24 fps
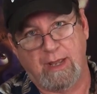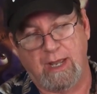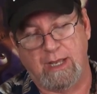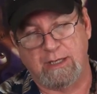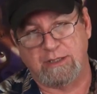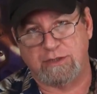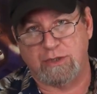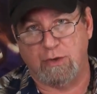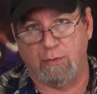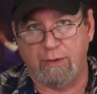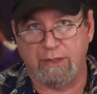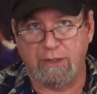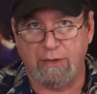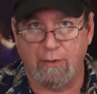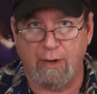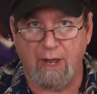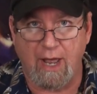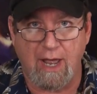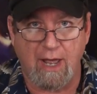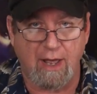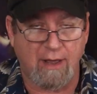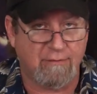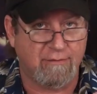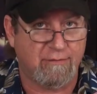And so when you
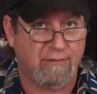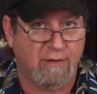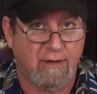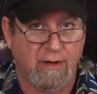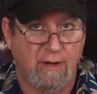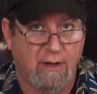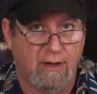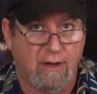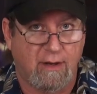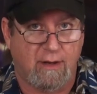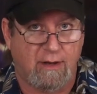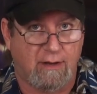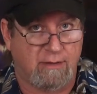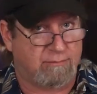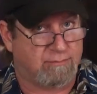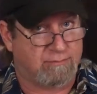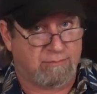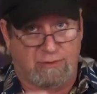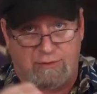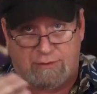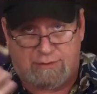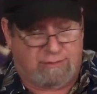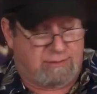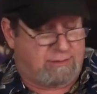have,
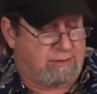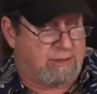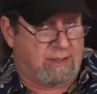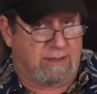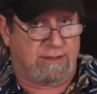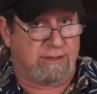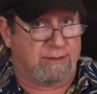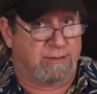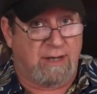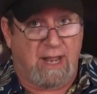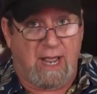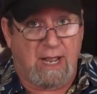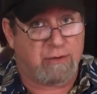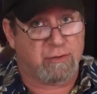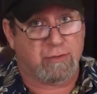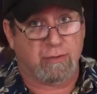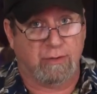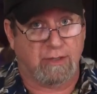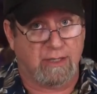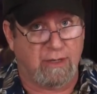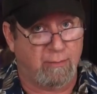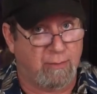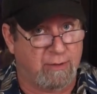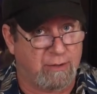just
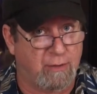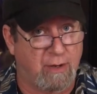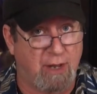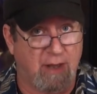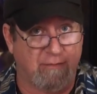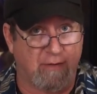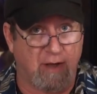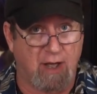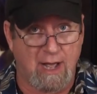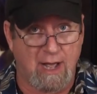naturally, when you have a